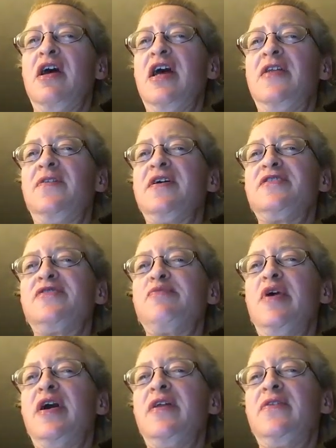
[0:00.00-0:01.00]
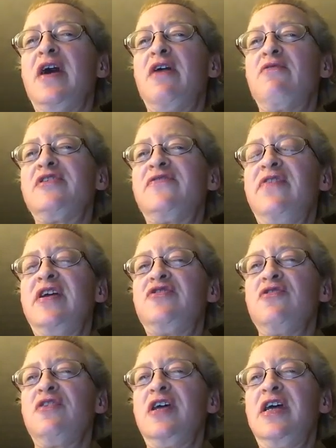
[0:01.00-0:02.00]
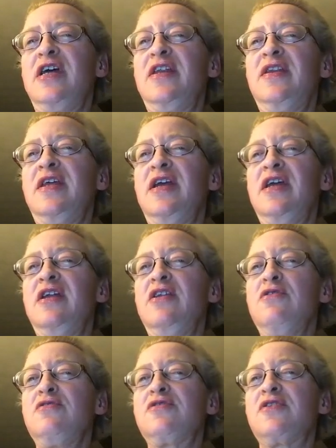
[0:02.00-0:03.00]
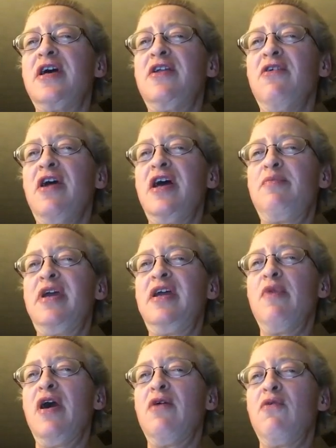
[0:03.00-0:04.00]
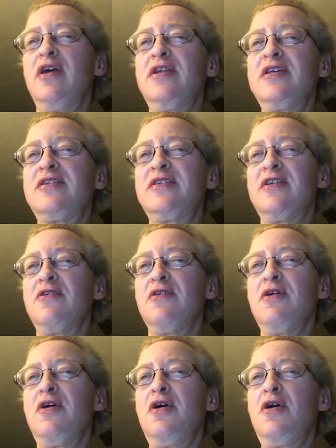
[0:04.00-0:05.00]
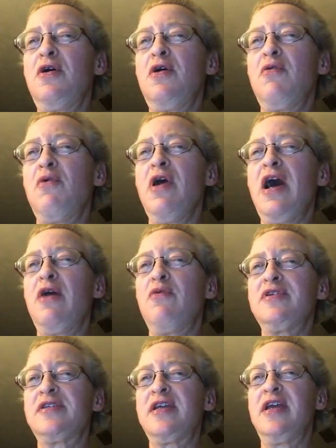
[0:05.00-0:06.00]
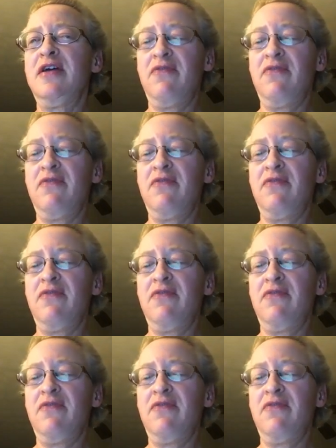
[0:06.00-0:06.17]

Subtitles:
And this month I was featured in the newsletter at Piedmont Wellness Center, where I was